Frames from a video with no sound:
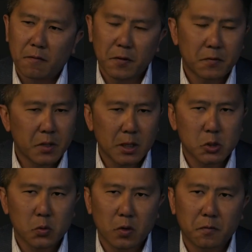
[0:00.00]

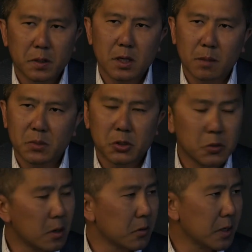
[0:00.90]
50,000 square feet up to
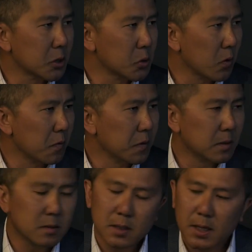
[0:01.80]
200,000 square
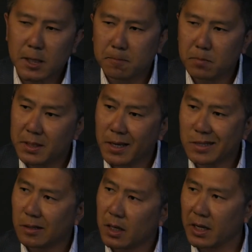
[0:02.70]
feet. It
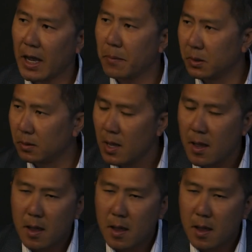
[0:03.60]
takes a lot of capital.